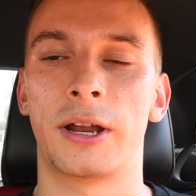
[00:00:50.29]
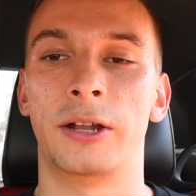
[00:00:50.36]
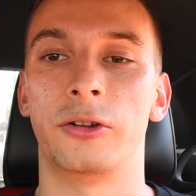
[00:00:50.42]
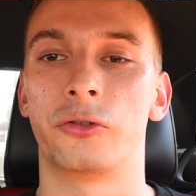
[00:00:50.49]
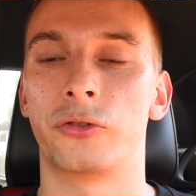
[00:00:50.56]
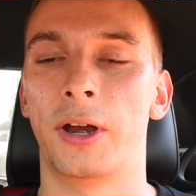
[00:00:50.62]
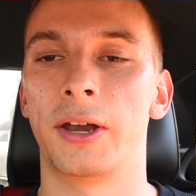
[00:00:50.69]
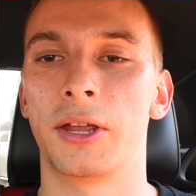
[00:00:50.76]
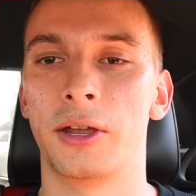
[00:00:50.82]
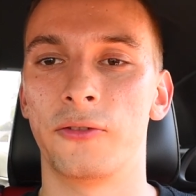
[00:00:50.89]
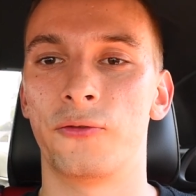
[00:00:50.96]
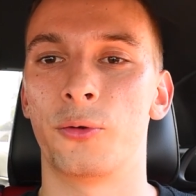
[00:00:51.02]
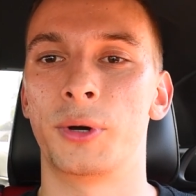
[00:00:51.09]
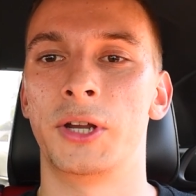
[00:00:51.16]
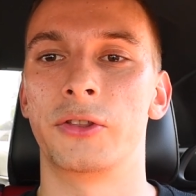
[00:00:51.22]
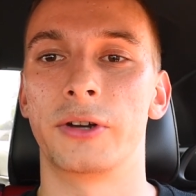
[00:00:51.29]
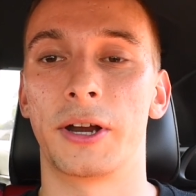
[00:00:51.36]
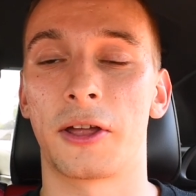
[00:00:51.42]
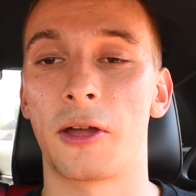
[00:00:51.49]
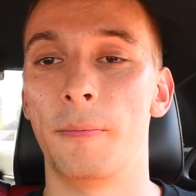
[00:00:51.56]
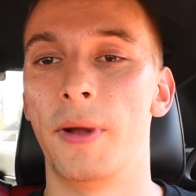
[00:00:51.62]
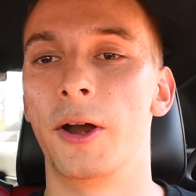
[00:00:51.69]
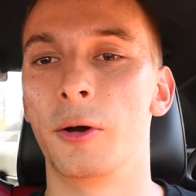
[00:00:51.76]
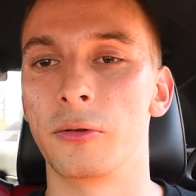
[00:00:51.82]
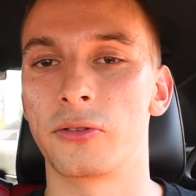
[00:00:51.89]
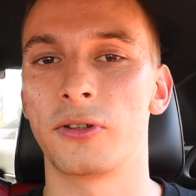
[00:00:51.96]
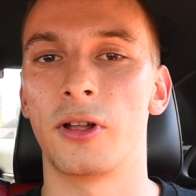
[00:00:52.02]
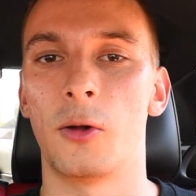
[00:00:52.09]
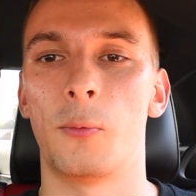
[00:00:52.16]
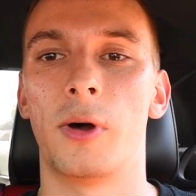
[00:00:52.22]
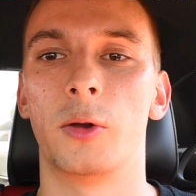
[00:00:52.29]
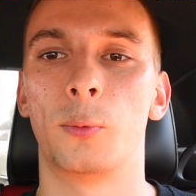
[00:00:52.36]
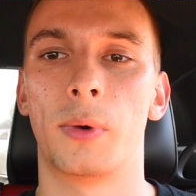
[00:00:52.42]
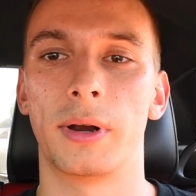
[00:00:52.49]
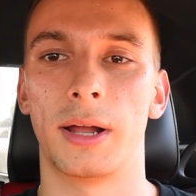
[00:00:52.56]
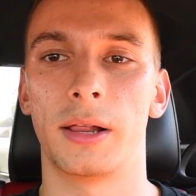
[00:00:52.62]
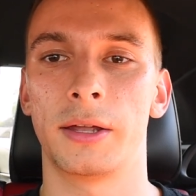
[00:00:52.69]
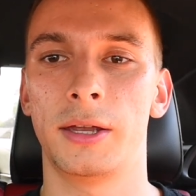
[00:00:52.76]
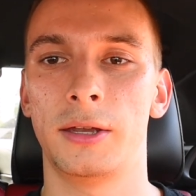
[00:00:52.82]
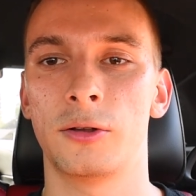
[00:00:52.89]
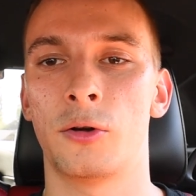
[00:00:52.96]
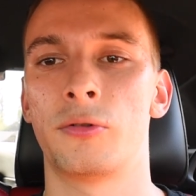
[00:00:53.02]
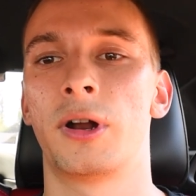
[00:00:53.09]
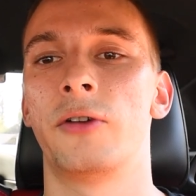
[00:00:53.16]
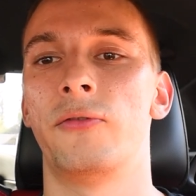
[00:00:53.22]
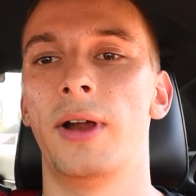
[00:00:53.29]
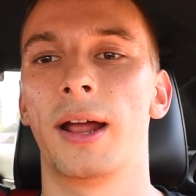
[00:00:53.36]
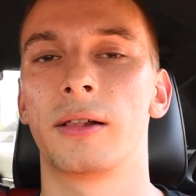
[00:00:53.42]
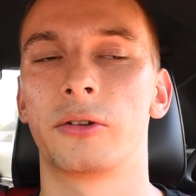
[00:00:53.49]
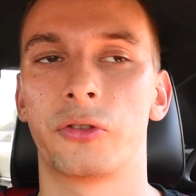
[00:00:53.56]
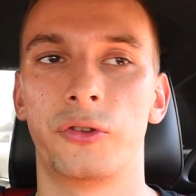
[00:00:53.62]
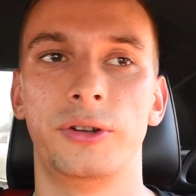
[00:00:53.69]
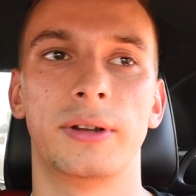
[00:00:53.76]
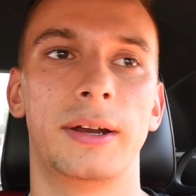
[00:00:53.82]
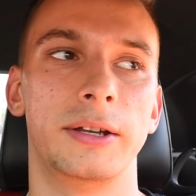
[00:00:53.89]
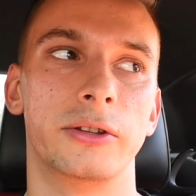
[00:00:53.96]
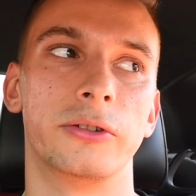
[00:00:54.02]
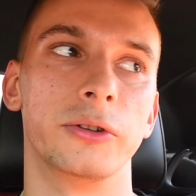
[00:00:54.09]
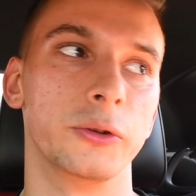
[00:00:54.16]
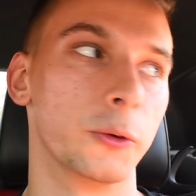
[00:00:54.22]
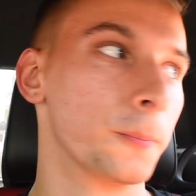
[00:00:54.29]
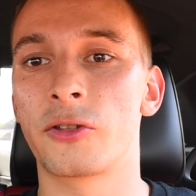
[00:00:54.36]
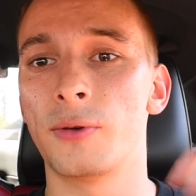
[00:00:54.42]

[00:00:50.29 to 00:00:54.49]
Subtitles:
and trading it for either a Camaro ZL1 1LE or a Wrangler 392.